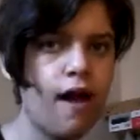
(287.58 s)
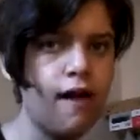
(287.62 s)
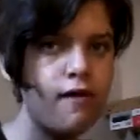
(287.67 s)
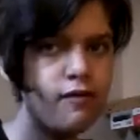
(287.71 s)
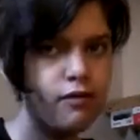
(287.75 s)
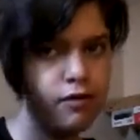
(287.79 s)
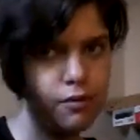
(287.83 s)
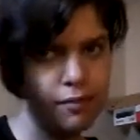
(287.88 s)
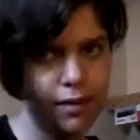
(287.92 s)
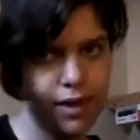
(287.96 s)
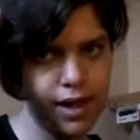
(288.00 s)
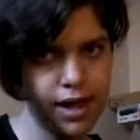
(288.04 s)

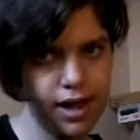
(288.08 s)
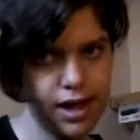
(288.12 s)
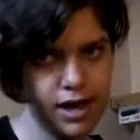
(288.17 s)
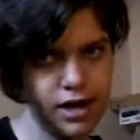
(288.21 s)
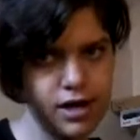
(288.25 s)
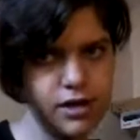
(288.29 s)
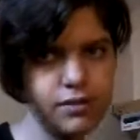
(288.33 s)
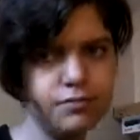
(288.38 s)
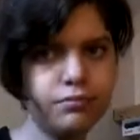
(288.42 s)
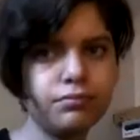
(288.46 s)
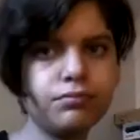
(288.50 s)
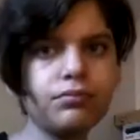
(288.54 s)
for my
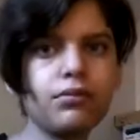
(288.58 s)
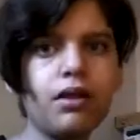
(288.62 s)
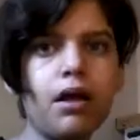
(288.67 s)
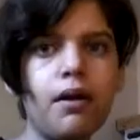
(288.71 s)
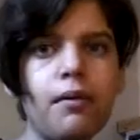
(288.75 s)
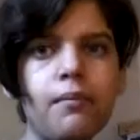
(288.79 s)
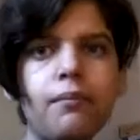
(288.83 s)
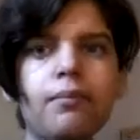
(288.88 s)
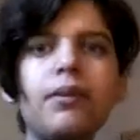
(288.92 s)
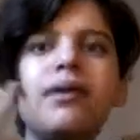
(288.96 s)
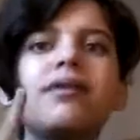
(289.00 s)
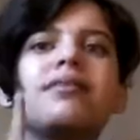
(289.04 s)
hair,
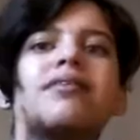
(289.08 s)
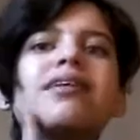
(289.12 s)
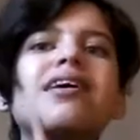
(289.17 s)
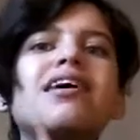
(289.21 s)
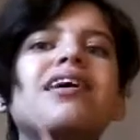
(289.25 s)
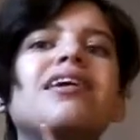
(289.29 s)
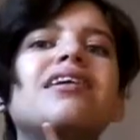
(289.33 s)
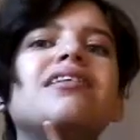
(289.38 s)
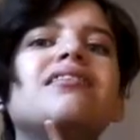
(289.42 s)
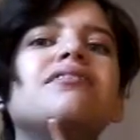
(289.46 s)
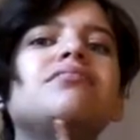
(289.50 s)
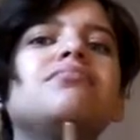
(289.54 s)
my
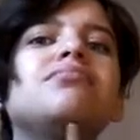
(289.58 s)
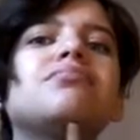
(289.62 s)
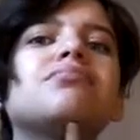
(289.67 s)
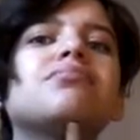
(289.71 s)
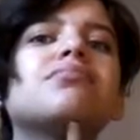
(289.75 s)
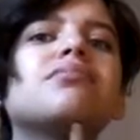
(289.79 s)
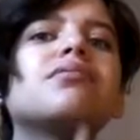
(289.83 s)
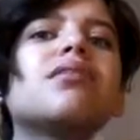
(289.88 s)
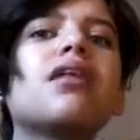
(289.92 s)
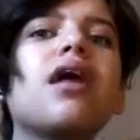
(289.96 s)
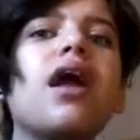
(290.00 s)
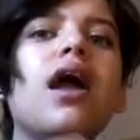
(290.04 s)
skin,
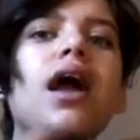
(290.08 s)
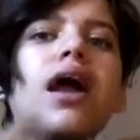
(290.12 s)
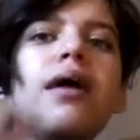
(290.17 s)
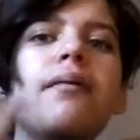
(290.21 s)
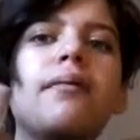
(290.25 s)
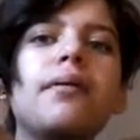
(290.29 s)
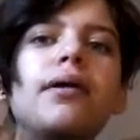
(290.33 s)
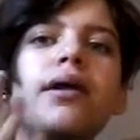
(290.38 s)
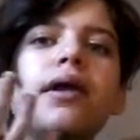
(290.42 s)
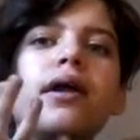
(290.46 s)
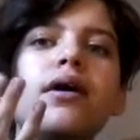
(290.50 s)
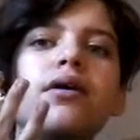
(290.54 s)
and
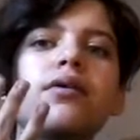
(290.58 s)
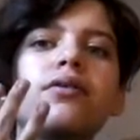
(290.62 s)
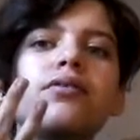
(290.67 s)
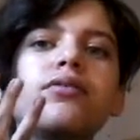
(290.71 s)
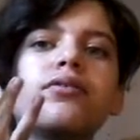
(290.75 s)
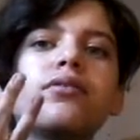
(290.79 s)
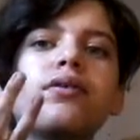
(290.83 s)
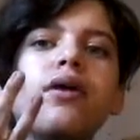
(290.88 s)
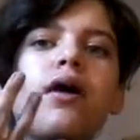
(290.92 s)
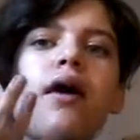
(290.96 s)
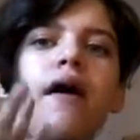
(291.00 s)
my nails.